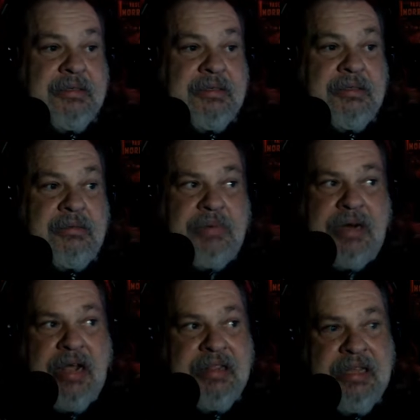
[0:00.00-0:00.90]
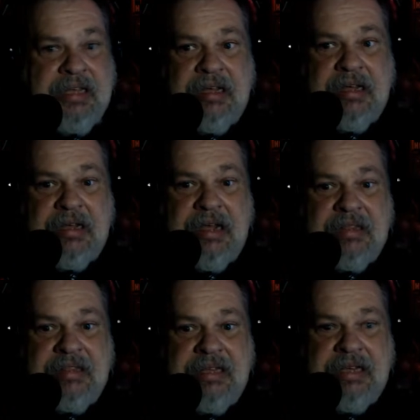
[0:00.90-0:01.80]
but I think
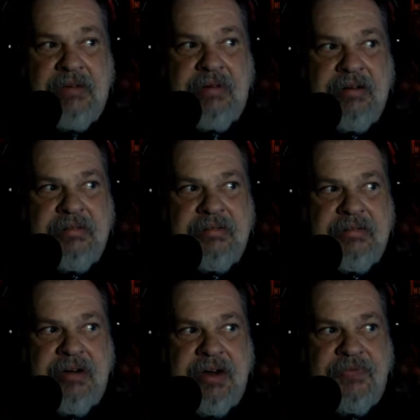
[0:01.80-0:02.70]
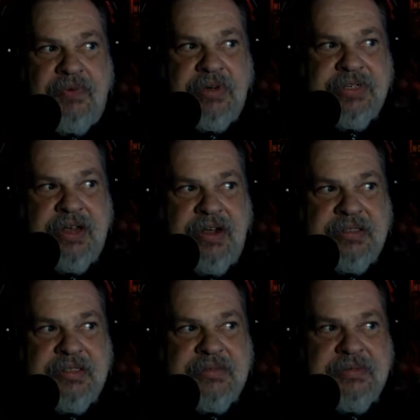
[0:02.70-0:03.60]
I wrote 3 or 4 songs
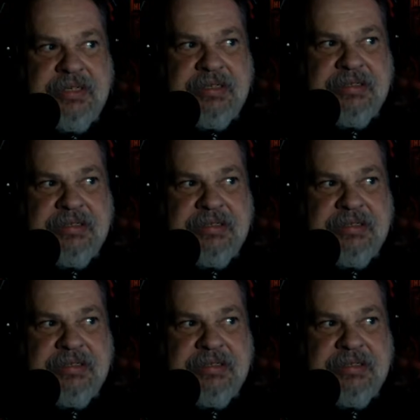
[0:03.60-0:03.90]
this week.